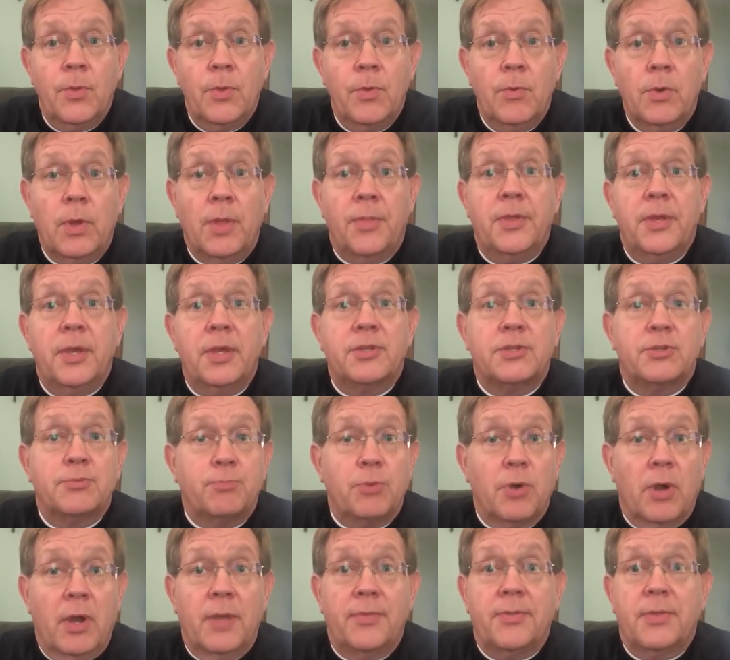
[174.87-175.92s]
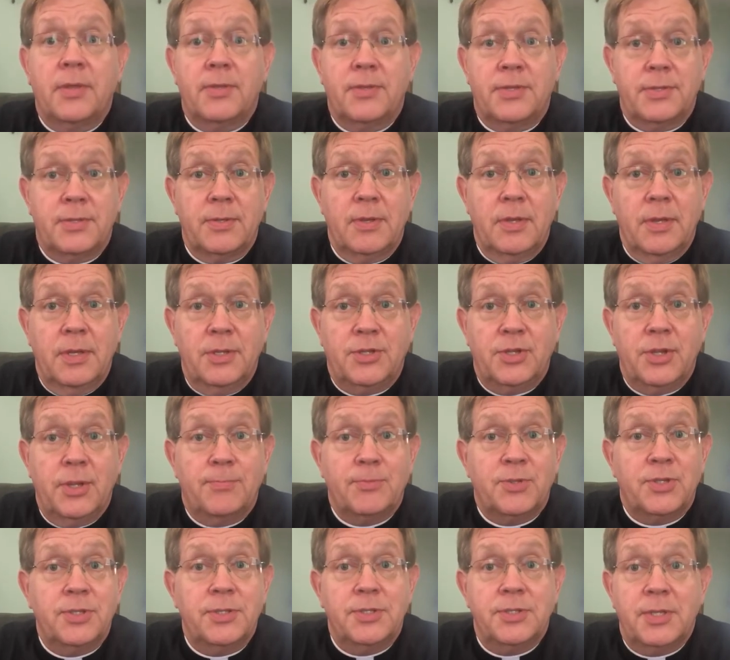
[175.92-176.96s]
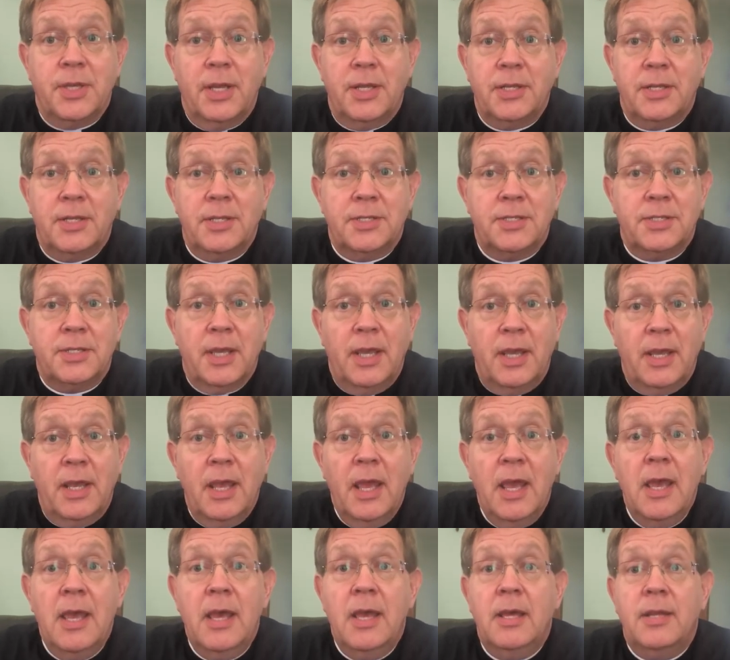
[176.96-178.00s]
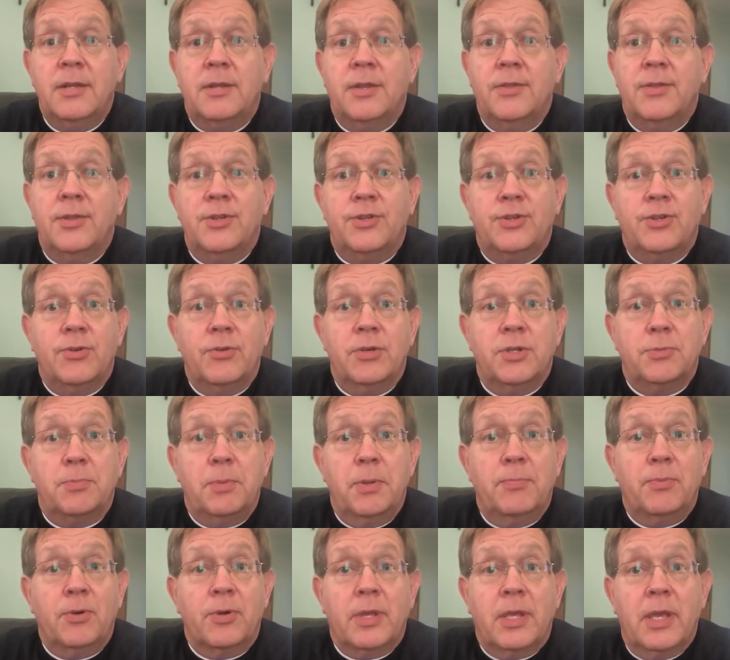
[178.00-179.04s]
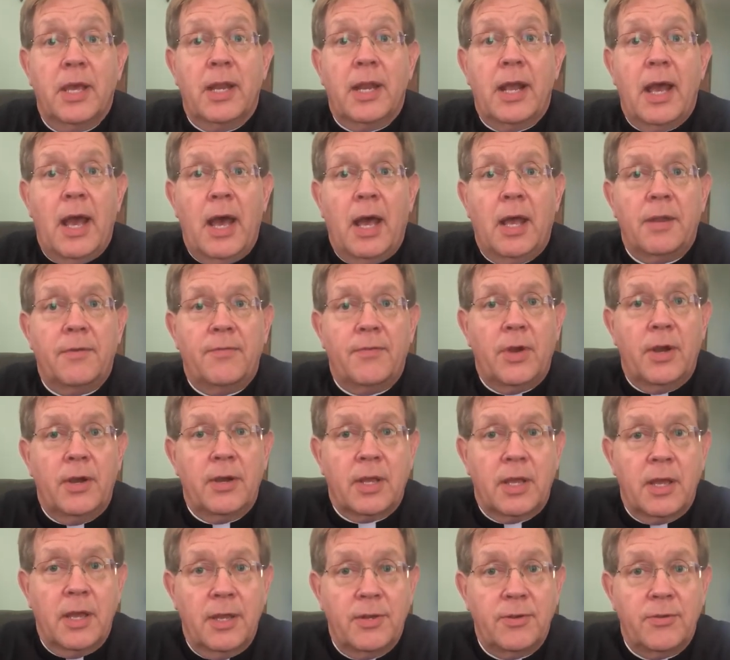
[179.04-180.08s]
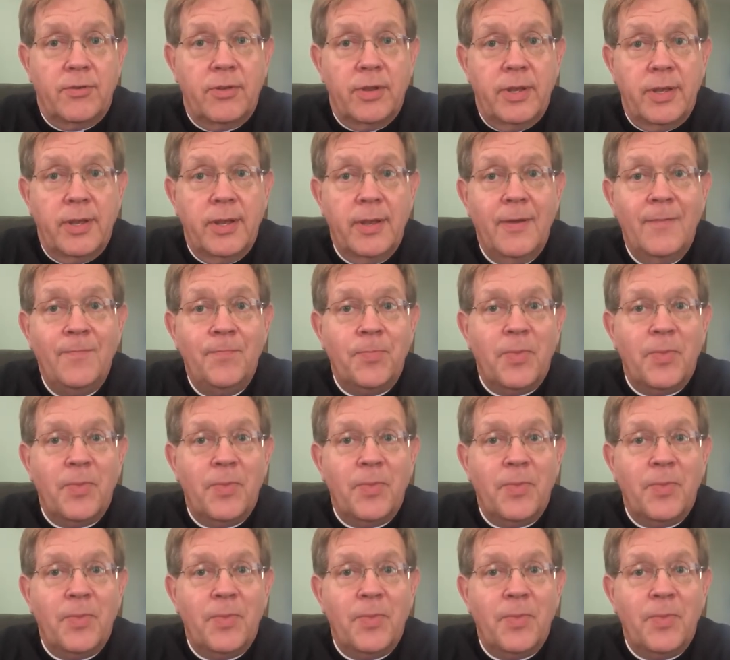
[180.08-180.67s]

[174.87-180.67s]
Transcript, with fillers: Well, this brought the Egyptians and to say to the Jewish people, get out of our country.